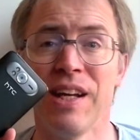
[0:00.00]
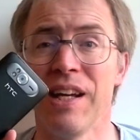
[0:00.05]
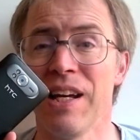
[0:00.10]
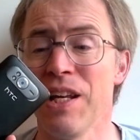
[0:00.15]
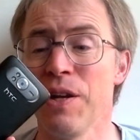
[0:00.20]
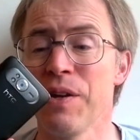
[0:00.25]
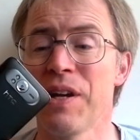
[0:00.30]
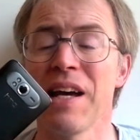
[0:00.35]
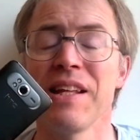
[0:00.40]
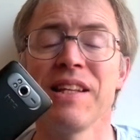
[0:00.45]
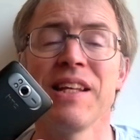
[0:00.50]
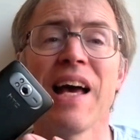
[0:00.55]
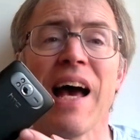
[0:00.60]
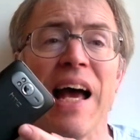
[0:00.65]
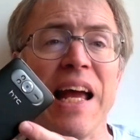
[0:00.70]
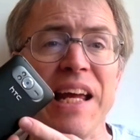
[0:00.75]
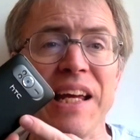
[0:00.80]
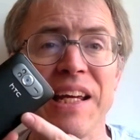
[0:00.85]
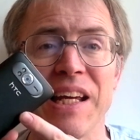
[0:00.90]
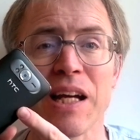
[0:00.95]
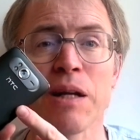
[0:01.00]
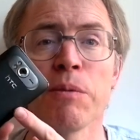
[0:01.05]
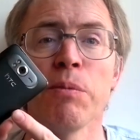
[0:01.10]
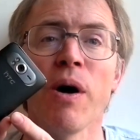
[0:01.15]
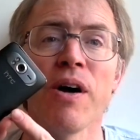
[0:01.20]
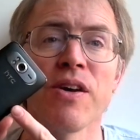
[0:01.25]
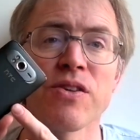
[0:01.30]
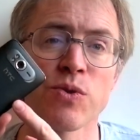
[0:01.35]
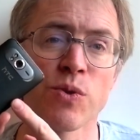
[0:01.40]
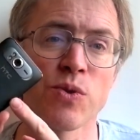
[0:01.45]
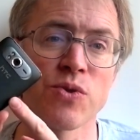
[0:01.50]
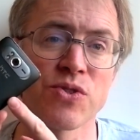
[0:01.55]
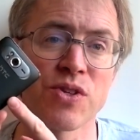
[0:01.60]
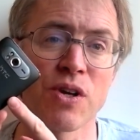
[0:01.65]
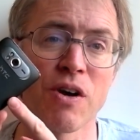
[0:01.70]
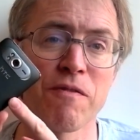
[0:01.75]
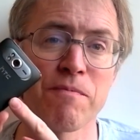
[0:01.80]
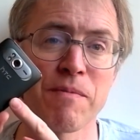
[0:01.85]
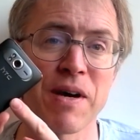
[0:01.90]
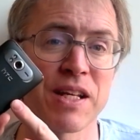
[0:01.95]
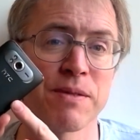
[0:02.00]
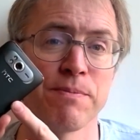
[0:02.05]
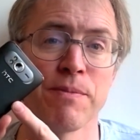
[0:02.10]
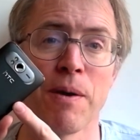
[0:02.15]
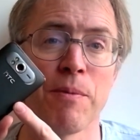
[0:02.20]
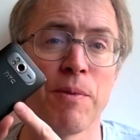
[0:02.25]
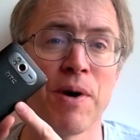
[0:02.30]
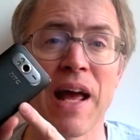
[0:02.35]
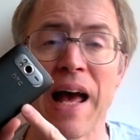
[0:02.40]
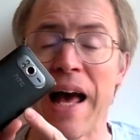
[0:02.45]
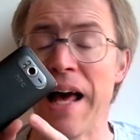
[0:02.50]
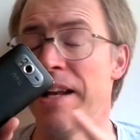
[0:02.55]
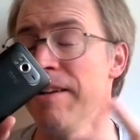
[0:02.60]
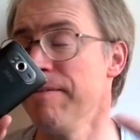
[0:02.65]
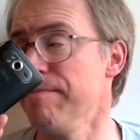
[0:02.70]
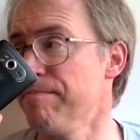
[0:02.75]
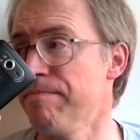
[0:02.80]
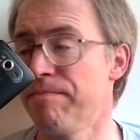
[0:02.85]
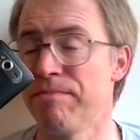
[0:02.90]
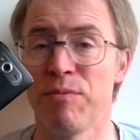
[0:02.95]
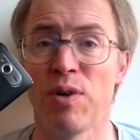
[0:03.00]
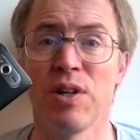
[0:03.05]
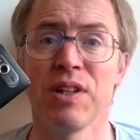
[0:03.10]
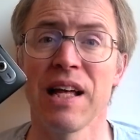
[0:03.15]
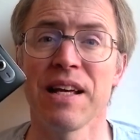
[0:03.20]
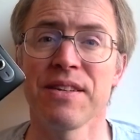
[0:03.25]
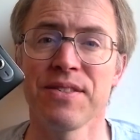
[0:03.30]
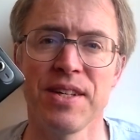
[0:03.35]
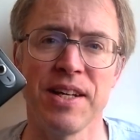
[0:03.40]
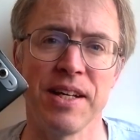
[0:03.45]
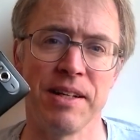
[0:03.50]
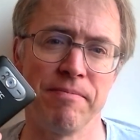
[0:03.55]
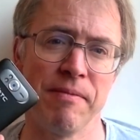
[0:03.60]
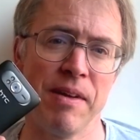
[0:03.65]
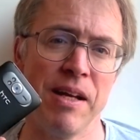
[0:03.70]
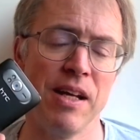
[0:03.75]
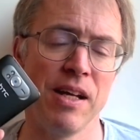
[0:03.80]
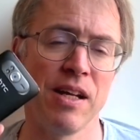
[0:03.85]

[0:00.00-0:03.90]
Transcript: You get the 8 gigabytes or so of mass memory and, well, that's it.